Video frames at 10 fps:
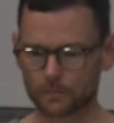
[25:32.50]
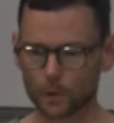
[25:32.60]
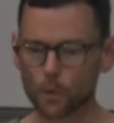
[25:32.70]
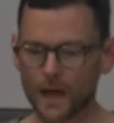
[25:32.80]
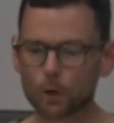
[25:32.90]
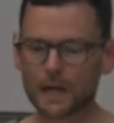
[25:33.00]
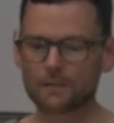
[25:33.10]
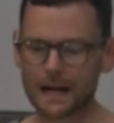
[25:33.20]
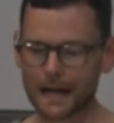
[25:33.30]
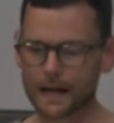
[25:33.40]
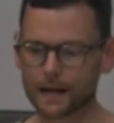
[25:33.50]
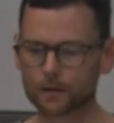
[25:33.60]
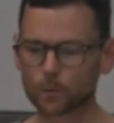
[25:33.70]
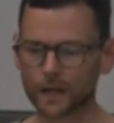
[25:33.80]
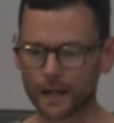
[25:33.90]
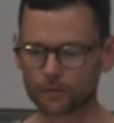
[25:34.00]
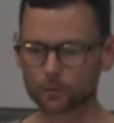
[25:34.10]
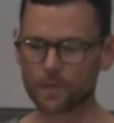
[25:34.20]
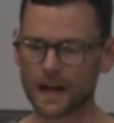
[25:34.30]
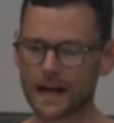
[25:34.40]
Without avant-garde, we're left
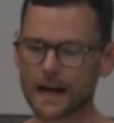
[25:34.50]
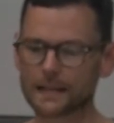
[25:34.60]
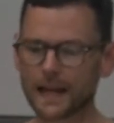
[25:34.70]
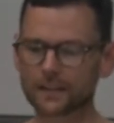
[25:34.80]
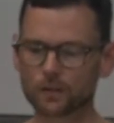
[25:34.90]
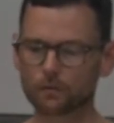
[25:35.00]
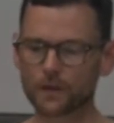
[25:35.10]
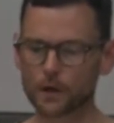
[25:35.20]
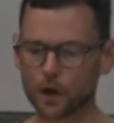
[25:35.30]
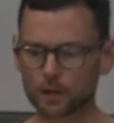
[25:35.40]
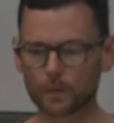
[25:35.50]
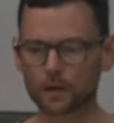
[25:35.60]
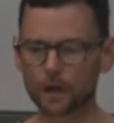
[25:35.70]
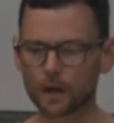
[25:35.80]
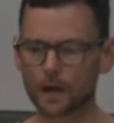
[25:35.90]
with art as a phenomenon